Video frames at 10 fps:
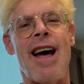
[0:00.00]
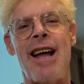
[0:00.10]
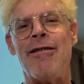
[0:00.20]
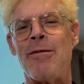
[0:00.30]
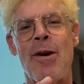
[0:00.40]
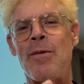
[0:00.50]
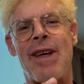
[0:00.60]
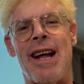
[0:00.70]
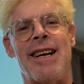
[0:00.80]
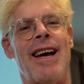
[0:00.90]
don't know
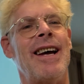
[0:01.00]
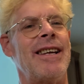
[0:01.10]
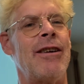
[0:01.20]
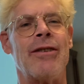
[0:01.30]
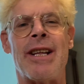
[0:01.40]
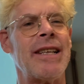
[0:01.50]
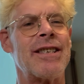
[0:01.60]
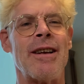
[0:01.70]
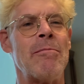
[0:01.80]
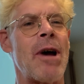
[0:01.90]
that guy, and
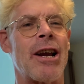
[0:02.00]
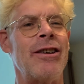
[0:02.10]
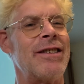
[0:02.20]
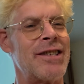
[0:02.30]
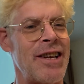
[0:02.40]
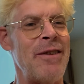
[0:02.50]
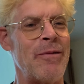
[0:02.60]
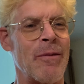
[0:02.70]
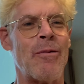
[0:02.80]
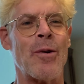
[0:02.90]
that's something I couldn't say
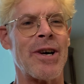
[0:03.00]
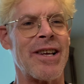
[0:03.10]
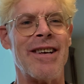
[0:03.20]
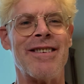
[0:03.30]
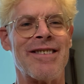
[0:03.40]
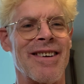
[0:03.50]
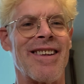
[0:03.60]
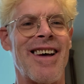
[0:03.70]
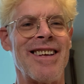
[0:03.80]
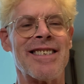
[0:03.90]
for 40 years in
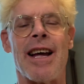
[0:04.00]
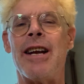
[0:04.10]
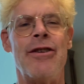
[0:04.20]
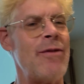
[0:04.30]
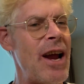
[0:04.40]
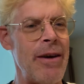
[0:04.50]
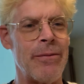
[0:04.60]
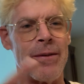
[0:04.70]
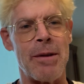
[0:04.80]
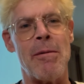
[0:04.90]
Alaska. I knew
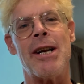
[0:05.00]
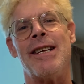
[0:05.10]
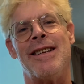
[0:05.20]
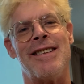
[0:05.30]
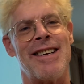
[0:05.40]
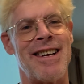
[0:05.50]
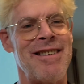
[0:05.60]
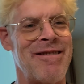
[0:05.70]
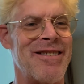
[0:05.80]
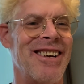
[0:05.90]
everybody in the
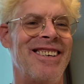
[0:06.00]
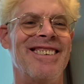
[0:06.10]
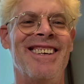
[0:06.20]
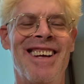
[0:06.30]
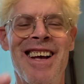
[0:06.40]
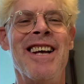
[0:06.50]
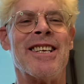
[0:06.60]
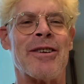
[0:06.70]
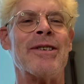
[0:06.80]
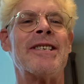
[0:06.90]
town,
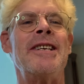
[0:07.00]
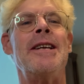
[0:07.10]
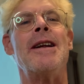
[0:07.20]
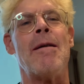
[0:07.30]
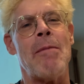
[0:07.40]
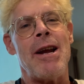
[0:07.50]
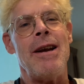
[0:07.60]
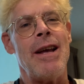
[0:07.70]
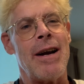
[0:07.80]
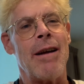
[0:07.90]
So it's neat. And I
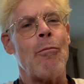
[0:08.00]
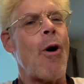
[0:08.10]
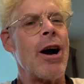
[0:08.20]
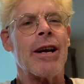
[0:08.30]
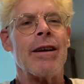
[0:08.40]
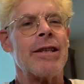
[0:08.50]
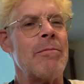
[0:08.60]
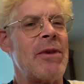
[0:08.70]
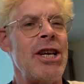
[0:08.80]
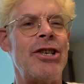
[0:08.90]
might end up walking on the
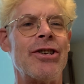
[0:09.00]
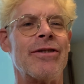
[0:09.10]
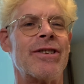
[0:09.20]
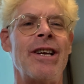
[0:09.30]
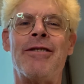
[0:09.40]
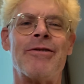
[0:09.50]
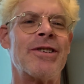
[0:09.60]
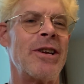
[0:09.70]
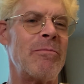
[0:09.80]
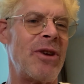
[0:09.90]
beach. There's
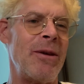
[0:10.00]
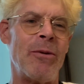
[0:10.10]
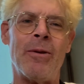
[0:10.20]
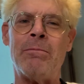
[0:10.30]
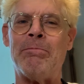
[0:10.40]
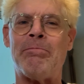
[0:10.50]
interesting people.